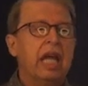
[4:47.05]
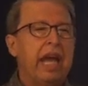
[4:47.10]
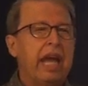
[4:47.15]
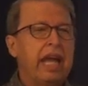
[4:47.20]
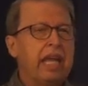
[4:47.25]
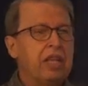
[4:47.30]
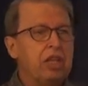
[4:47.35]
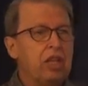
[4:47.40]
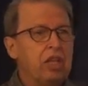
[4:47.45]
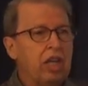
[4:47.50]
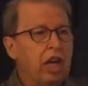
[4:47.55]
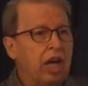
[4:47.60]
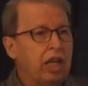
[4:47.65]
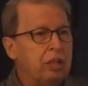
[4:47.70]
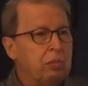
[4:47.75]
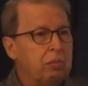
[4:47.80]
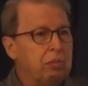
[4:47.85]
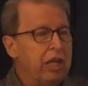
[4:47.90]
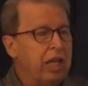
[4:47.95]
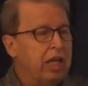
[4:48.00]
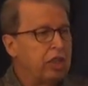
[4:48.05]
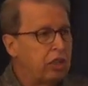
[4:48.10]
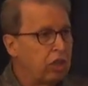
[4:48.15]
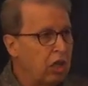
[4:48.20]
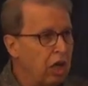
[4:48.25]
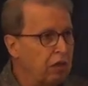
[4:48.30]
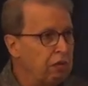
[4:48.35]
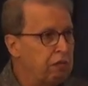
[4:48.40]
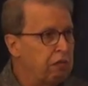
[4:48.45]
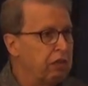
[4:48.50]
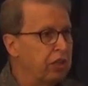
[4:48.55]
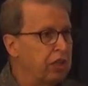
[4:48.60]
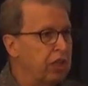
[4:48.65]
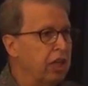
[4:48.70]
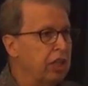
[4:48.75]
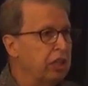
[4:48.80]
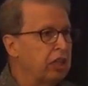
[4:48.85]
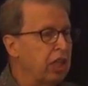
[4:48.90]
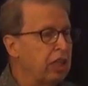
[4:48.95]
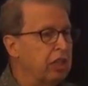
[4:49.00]
and not being
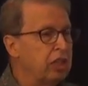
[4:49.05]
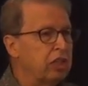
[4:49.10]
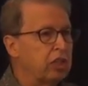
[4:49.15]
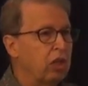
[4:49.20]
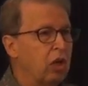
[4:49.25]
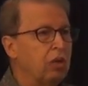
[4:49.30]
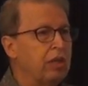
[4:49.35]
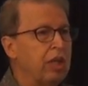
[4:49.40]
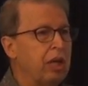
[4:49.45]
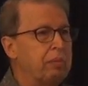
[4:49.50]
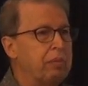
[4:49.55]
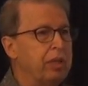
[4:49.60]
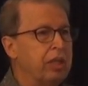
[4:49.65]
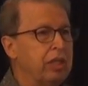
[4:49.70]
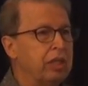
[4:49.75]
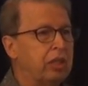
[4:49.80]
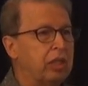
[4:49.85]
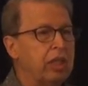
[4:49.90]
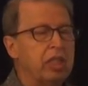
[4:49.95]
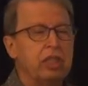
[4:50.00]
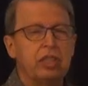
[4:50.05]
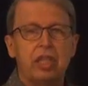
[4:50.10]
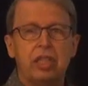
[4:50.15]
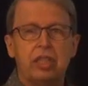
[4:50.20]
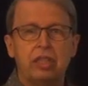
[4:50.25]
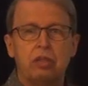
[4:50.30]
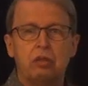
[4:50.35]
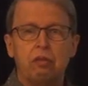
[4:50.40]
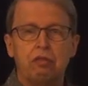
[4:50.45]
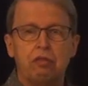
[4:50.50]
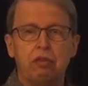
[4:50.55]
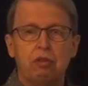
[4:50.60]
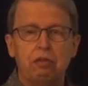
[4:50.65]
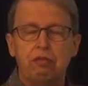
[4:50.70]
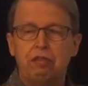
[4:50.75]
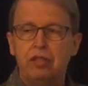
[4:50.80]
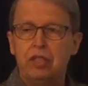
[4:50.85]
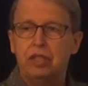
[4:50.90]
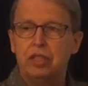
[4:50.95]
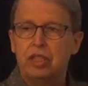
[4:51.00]
confident in his own abilities and to
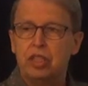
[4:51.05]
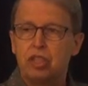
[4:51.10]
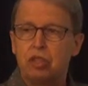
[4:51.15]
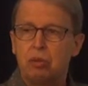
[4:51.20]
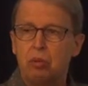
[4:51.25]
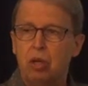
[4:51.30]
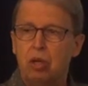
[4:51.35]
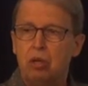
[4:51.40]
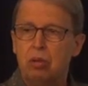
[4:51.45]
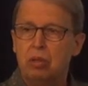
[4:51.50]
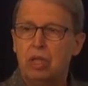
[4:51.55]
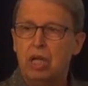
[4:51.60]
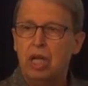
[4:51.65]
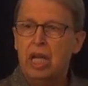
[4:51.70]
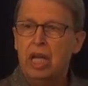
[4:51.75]
fulfill this role,